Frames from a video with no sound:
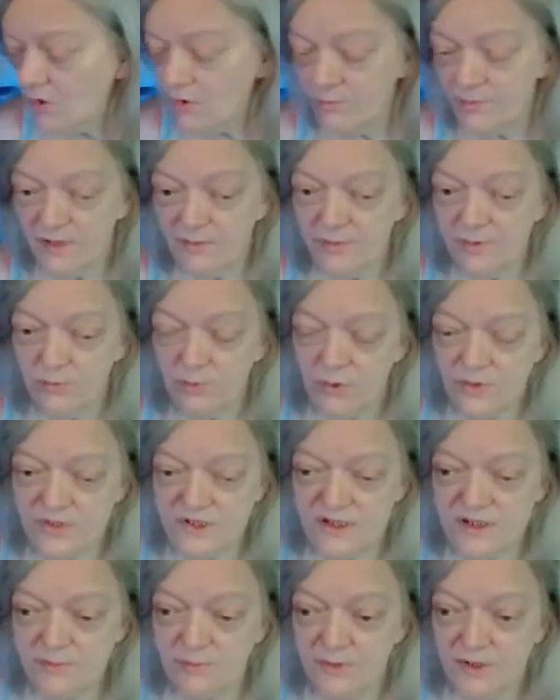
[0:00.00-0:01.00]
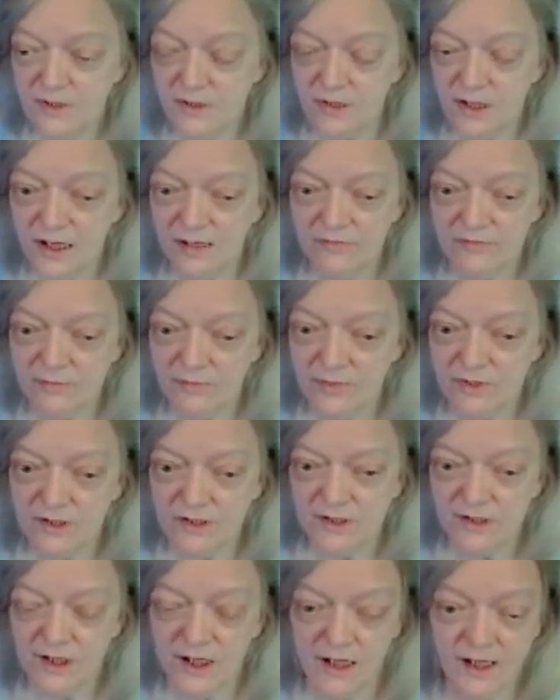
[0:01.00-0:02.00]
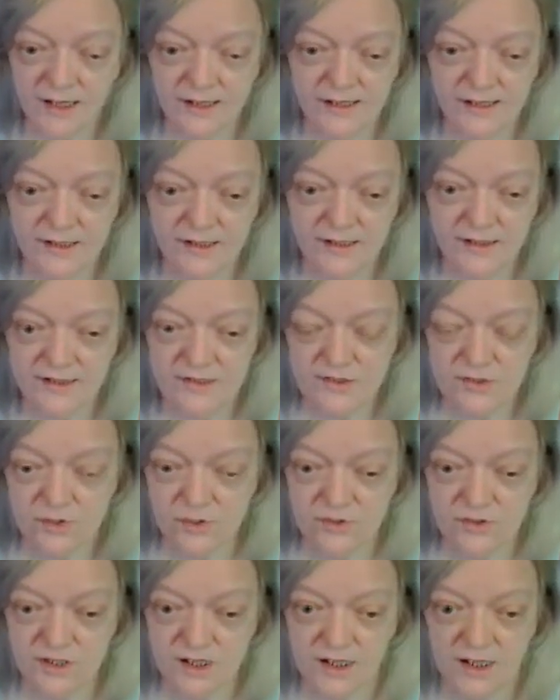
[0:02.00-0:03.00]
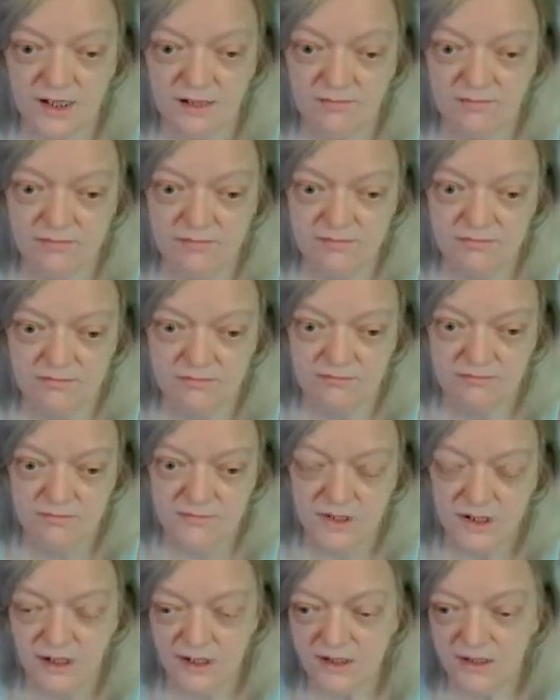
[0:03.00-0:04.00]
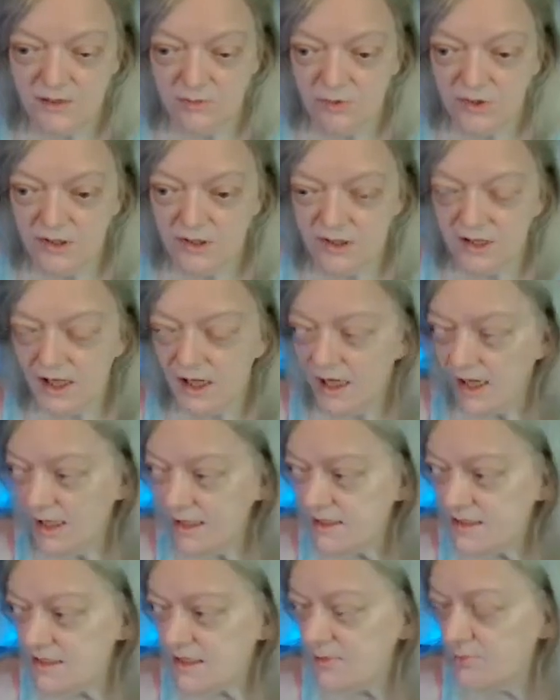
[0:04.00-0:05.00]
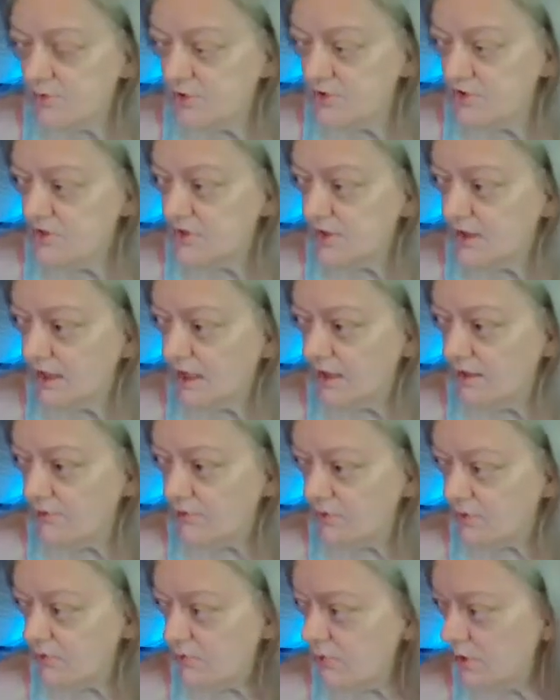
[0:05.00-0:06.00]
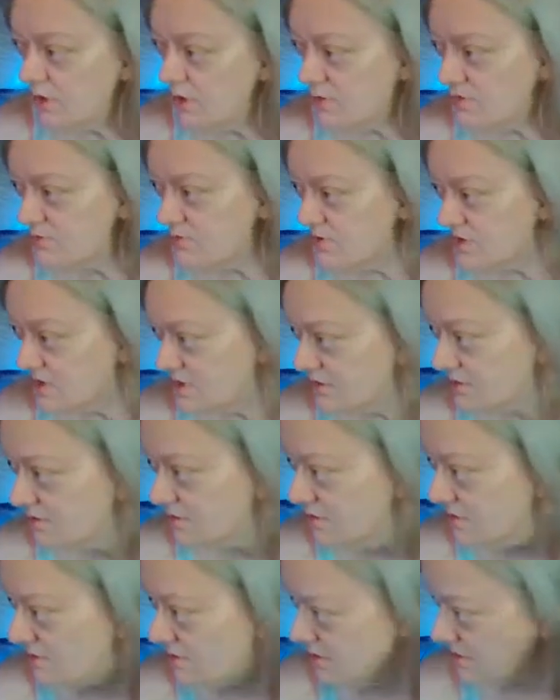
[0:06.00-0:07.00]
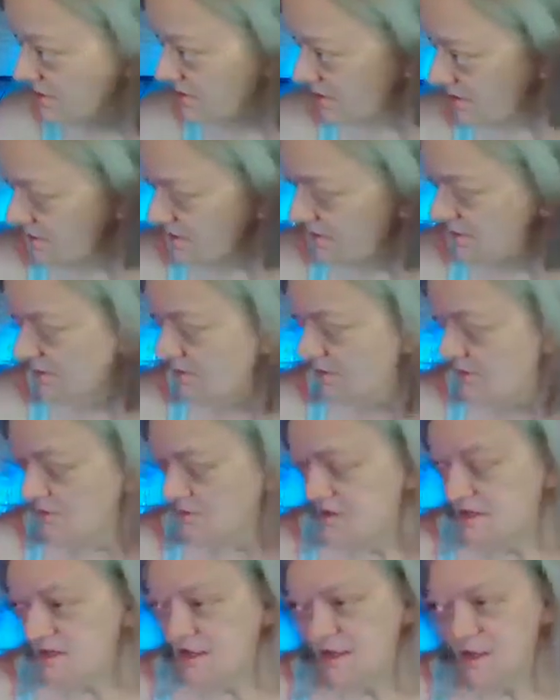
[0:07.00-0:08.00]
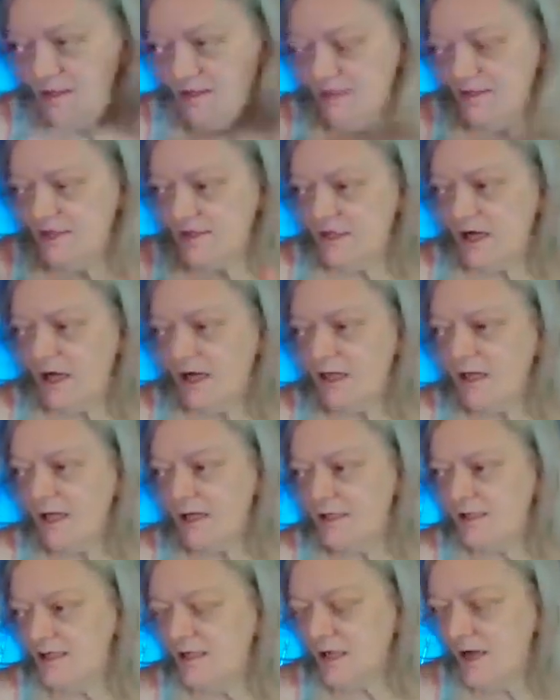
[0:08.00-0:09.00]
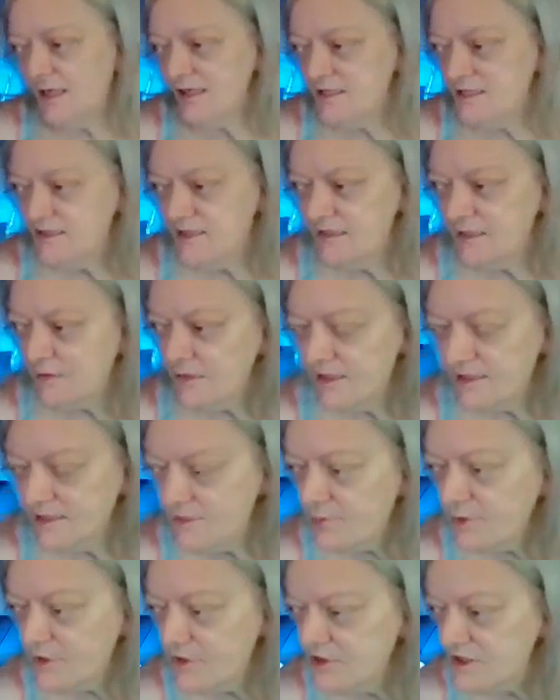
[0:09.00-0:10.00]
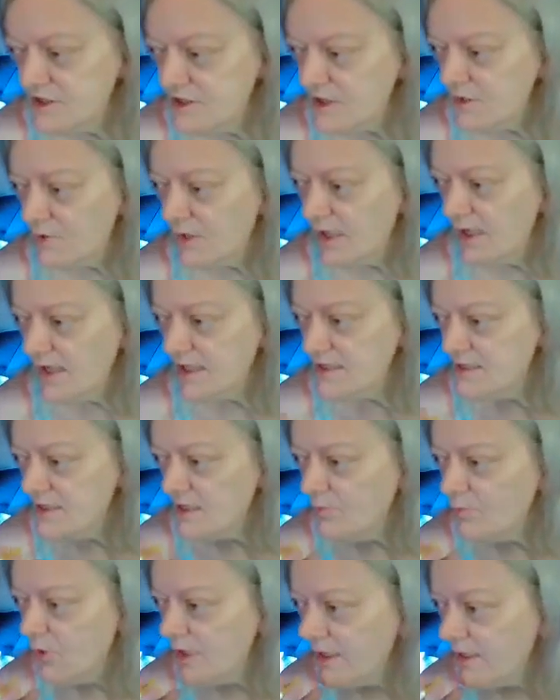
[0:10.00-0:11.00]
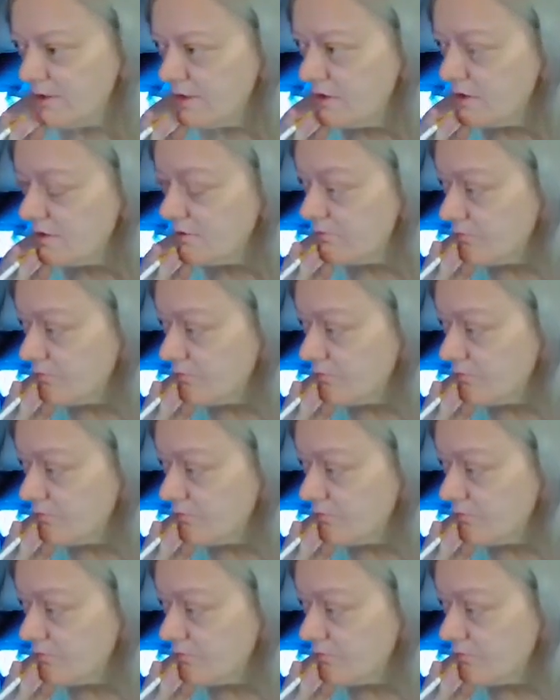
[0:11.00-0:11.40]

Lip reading: Or maybe Rose has been alive and been in hiding this whole time. And they wanted to hide Summer, so they gave her to Rose. See, I like the nice theories where she's okay somewhere.